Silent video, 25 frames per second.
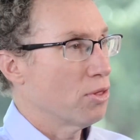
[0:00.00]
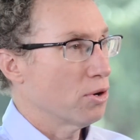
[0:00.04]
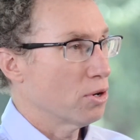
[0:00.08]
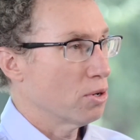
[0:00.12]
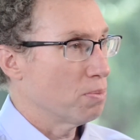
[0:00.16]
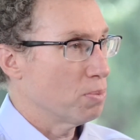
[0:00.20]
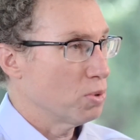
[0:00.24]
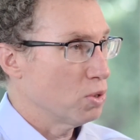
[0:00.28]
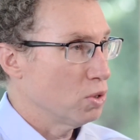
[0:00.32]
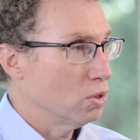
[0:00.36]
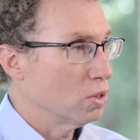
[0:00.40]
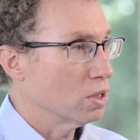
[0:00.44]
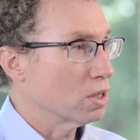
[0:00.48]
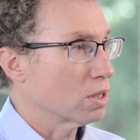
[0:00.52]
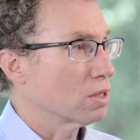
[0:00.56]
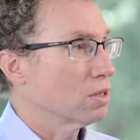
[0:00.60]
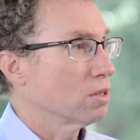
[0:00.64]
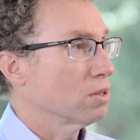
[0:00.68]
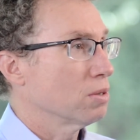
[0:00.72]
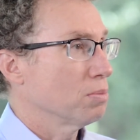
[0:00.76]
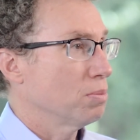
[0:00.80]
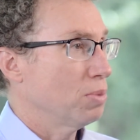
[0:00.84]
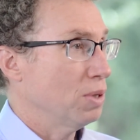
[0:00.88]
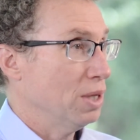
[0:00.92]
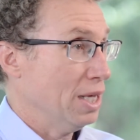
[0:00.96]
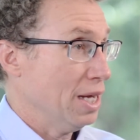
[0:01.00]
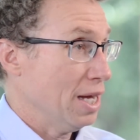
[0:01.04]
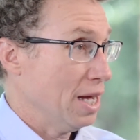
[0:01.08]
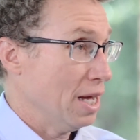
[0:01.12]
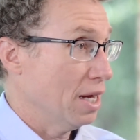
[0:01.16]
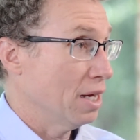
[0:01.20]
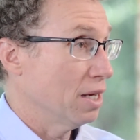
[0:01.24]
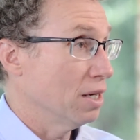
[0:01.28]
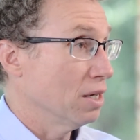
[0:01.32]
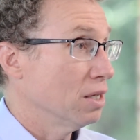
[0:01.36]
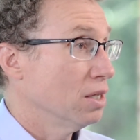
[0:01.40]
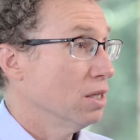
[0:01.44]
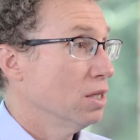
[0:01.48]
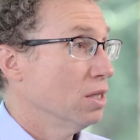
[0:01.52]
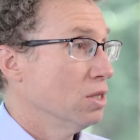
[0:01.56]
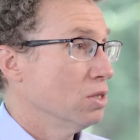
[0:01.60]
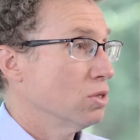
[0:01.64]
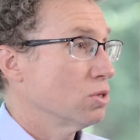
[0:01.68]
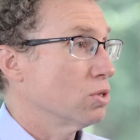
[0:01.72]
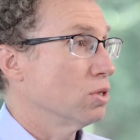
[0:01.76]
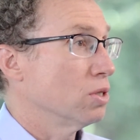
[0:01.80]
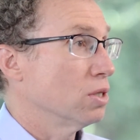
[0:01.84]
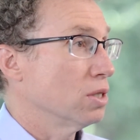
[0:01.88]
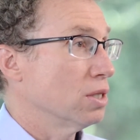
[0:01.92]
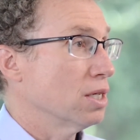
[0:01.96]
therapeutic plan
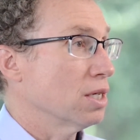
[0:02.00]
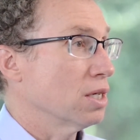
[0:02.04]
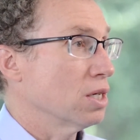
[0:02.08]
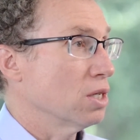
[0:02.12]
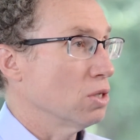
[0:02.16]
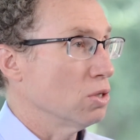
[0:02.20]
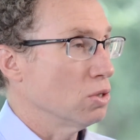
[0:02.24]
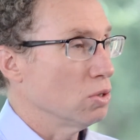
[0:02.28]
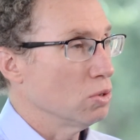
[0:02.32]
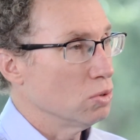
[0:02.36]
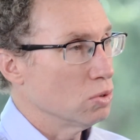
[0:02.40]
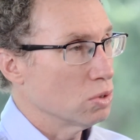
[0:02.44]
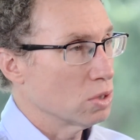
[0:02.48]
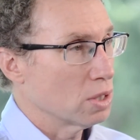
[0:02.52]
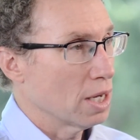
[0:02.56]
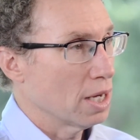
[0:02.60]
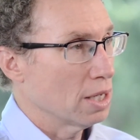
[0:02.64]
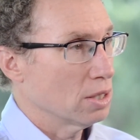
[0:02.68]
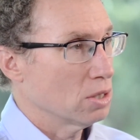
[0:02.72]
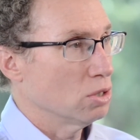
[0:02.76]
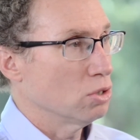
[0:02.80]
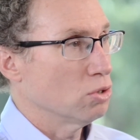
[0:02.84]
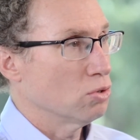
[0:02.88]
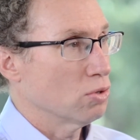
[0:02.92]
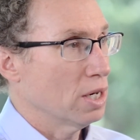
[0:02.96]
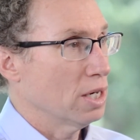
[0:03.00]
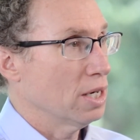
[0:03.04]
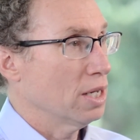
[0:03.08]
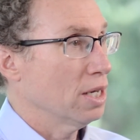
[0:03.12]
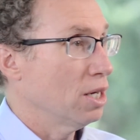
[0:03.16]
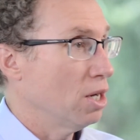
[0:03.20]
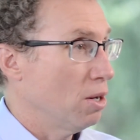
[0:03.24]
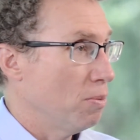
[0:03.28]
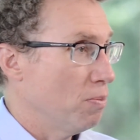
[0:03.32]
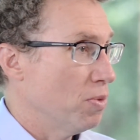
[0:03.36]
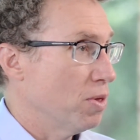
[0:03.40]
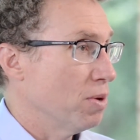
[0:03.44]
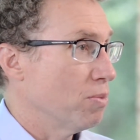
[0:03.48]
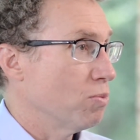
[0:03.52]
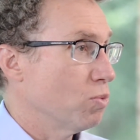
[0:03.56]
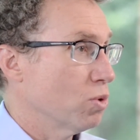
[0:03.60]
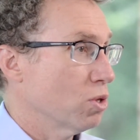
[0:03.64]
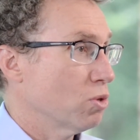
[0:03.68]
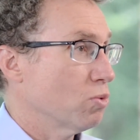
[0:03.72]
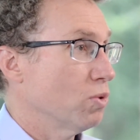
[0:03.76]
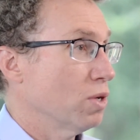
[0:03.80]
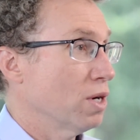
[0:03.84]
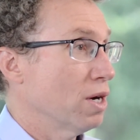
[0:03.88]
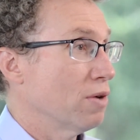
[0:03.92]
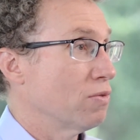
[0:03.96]
so that they can use that to try to help them
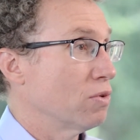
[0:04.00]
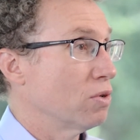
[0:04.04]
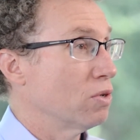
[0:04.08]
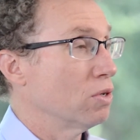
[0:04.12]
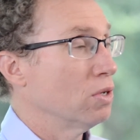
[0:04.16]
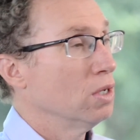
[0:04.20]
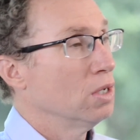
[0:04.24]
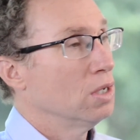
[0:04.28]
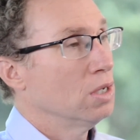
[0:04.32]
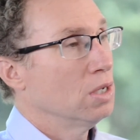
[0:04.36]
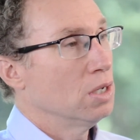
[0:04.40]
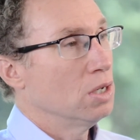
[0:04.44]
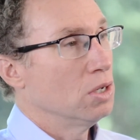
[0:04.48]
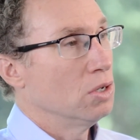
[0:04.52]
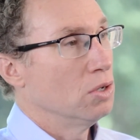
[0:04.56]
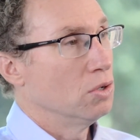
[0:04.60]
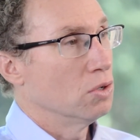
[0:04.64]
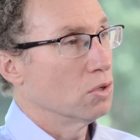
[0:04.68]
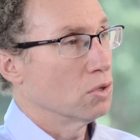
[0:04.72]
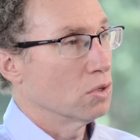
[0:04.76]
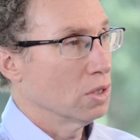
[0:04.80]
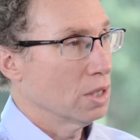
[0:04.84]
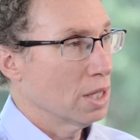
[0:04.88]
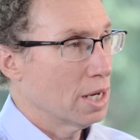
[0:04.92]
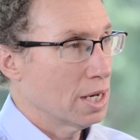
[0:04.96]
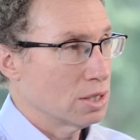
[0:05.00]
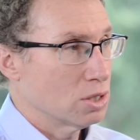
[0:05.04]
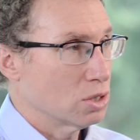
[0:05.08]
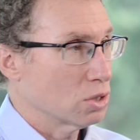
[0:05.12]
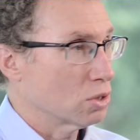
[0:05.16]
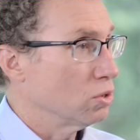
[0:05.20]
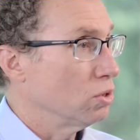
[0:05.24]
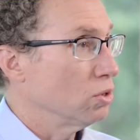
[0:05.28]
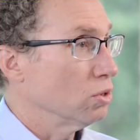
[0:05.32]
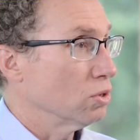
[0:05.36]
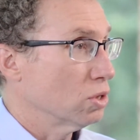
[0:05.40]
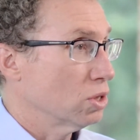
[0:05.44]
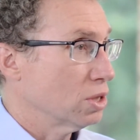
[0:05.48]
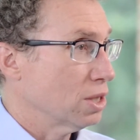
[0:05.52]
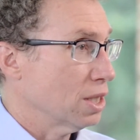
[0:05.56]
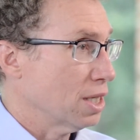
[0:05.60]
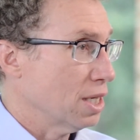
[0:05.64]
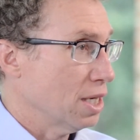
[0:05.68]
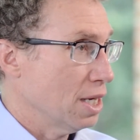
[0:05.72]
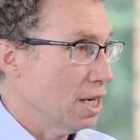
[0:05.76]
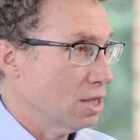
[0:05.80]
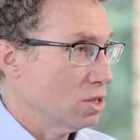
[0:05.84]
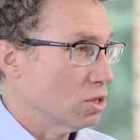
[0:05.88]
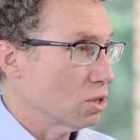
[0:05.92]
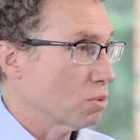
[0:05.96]
with whatever neurological or
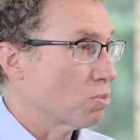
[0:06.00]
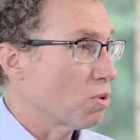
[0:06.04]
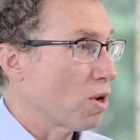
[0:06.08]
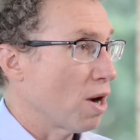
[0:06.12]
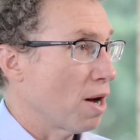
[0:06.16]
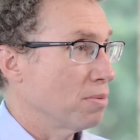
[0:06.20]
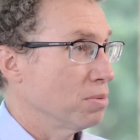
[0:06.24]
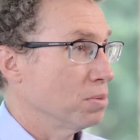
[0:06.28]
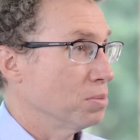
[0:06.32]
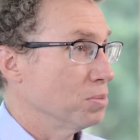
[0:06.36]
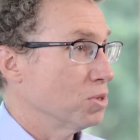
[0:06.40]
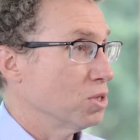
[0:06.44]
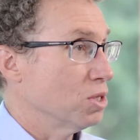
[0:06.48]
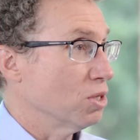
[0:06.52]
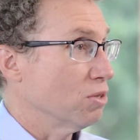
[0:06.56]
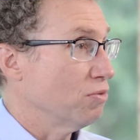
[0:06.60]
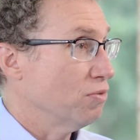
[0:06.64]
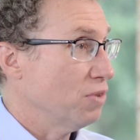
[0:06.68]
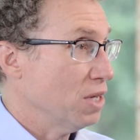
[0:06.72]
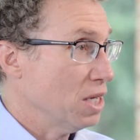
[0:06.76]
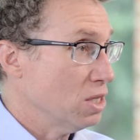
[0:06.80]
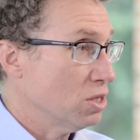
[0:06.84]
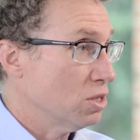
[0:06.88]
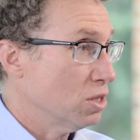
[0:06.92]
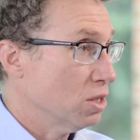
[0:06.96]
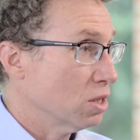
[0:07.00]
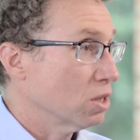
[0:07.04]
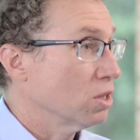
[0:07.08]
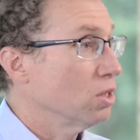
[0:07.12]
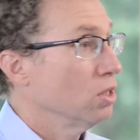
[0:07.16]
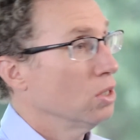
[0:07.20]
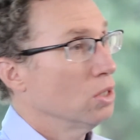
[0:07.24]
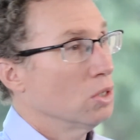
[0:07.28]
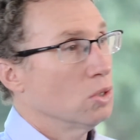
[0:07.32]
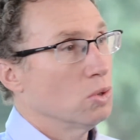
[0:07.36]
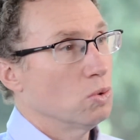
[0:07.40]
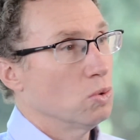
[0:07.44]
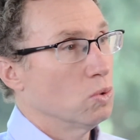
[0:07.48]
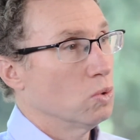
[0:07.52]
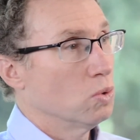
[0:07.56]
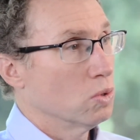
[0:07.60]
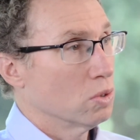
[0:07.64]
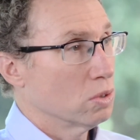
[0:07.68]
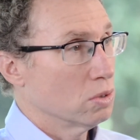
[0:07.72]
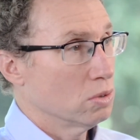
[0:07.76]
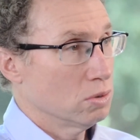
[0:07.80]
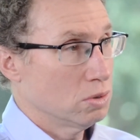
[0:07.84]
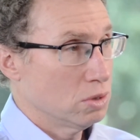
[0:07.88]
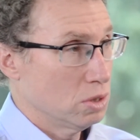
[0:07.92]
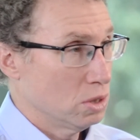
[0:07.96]
psychiatric problems they're facing,
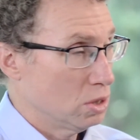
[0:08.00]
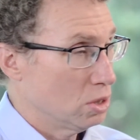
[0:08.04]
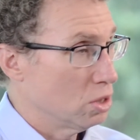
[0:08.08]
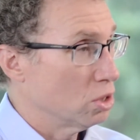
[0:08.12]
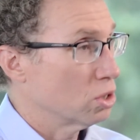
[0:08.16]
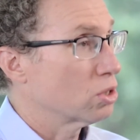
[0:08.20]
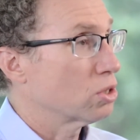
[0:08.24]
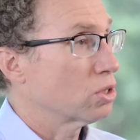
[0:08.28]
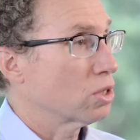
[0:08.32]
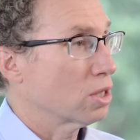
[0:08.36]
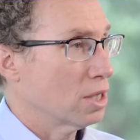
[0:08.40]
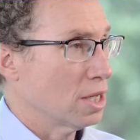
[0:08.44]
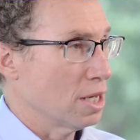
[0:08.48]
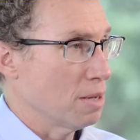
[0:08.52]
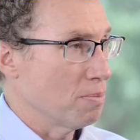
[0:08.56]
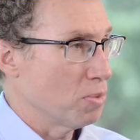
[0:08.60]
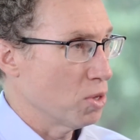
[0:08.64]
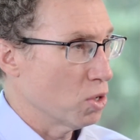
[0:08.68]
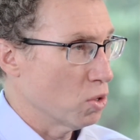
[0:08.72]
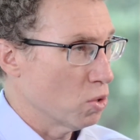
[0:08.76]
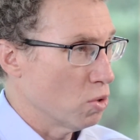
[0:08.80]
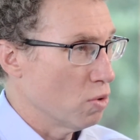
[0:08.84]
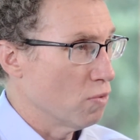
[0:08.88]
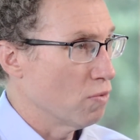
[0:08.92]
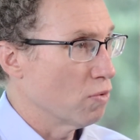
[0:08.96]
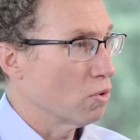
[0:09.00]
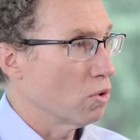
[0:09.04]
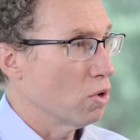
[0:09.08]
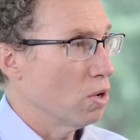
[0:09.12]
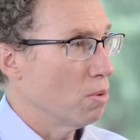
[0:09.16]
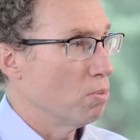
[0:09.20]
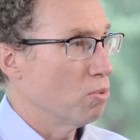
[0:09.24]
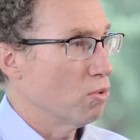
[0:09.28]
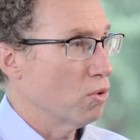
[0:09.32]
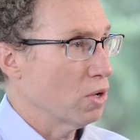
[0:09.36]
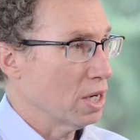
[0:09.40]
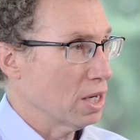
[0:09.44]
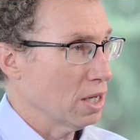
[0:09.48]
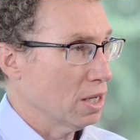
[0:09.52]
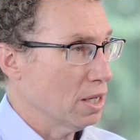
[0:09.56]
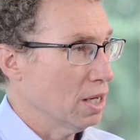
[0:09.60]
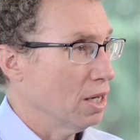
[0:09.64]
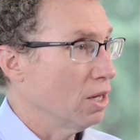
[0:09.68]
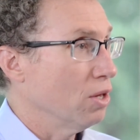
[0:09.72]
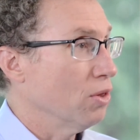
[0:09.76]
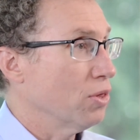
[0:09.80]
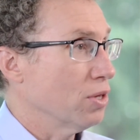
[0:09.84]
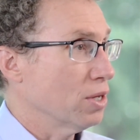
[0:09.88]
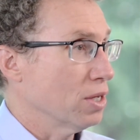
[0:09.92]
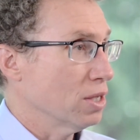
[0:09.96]
or to just keep their overall brain
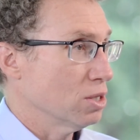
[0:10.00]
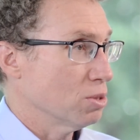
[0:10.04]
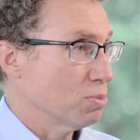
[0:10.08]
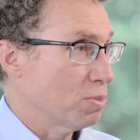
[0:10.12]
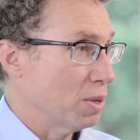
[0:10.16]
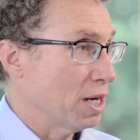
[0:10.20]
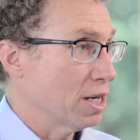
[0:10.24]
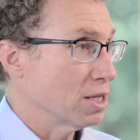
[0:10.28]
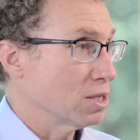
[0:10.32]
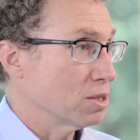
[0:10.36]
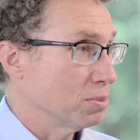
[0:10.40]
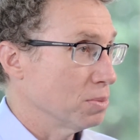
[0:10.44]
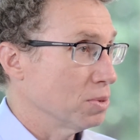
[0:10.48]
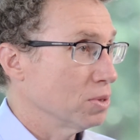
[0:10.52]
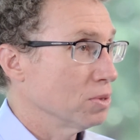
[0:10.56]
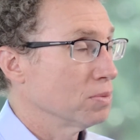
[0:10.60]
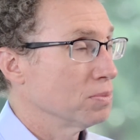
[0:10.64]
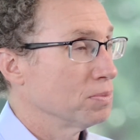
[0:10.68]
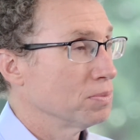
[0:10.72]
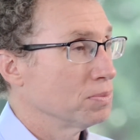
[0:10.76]
healthy as possible.